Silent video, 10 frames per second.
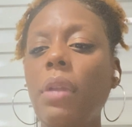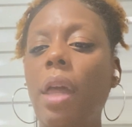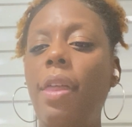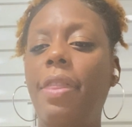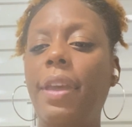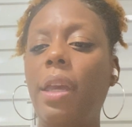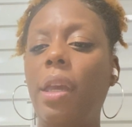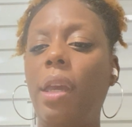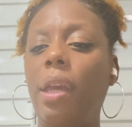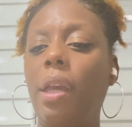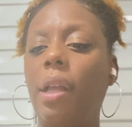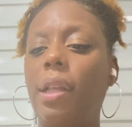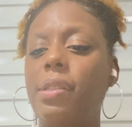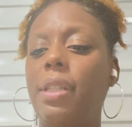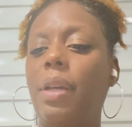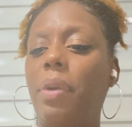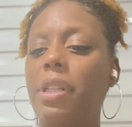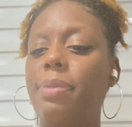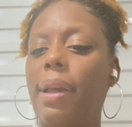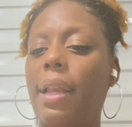Let's see, what
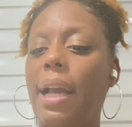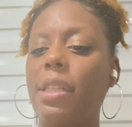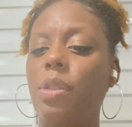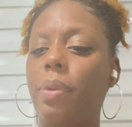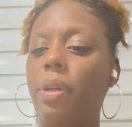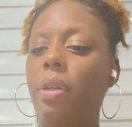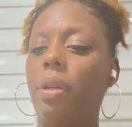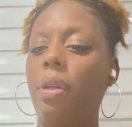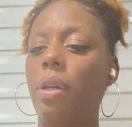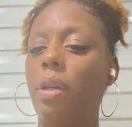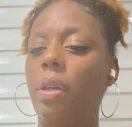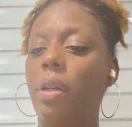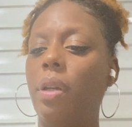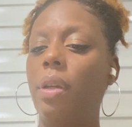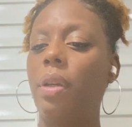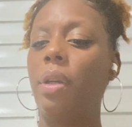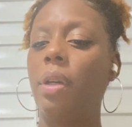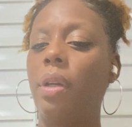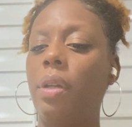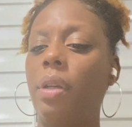is my last one?
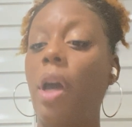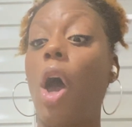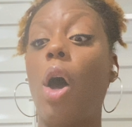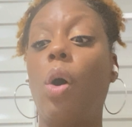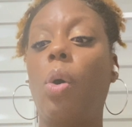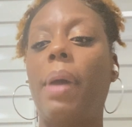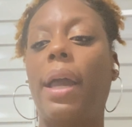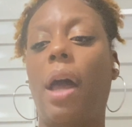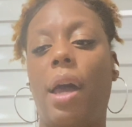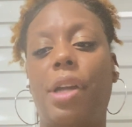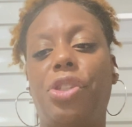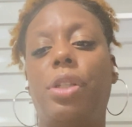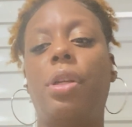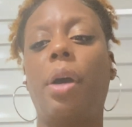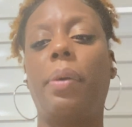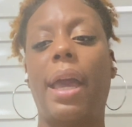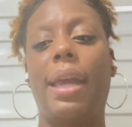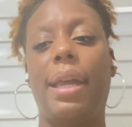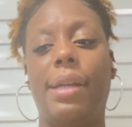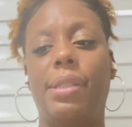Oh my gosh.
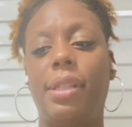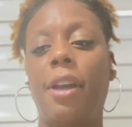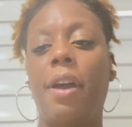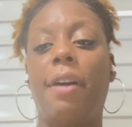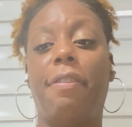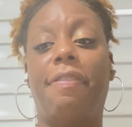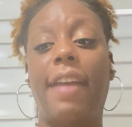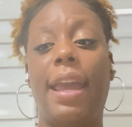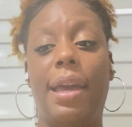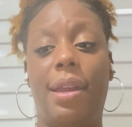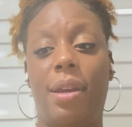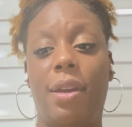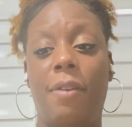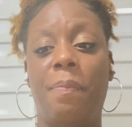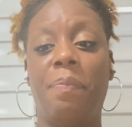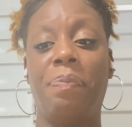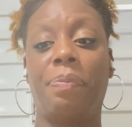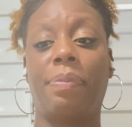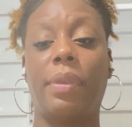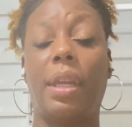Okay, yes, a fan.
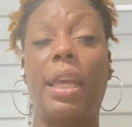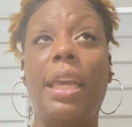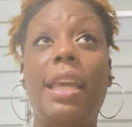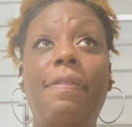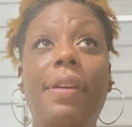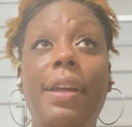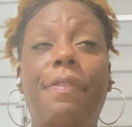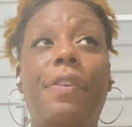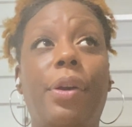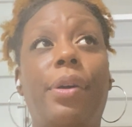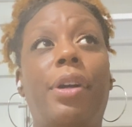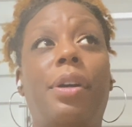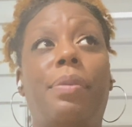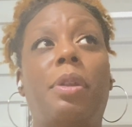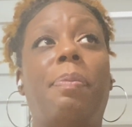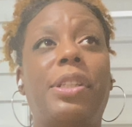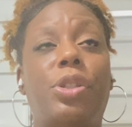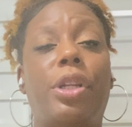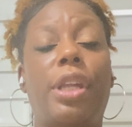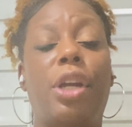Even if the place
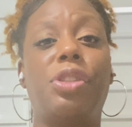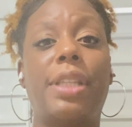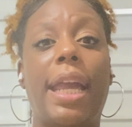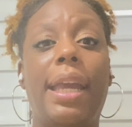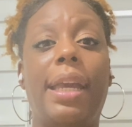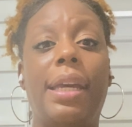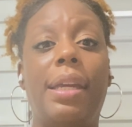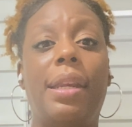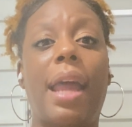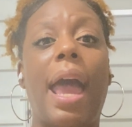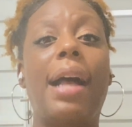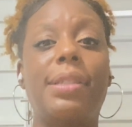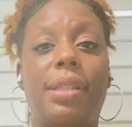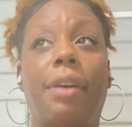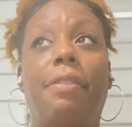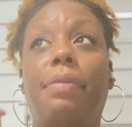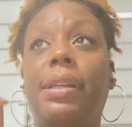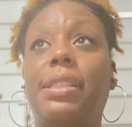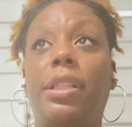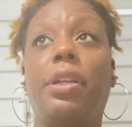that you're staying in has
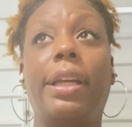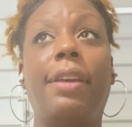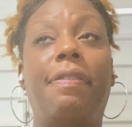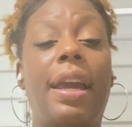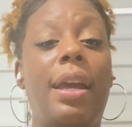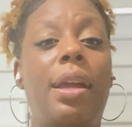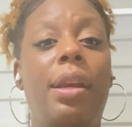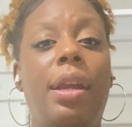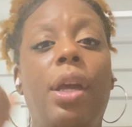a ceiling fan,